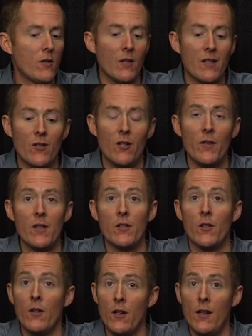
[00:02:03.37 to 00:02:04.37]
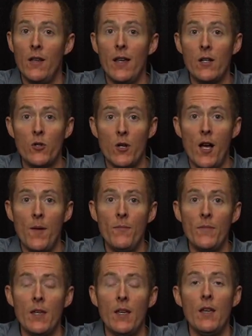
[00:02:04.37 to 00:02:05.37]
to install these in your next job,
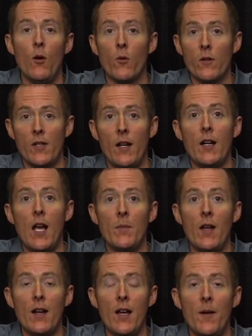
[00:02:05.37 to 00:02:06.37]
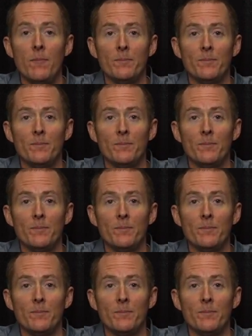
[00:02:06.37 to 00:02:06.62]
or ZettaComm.com.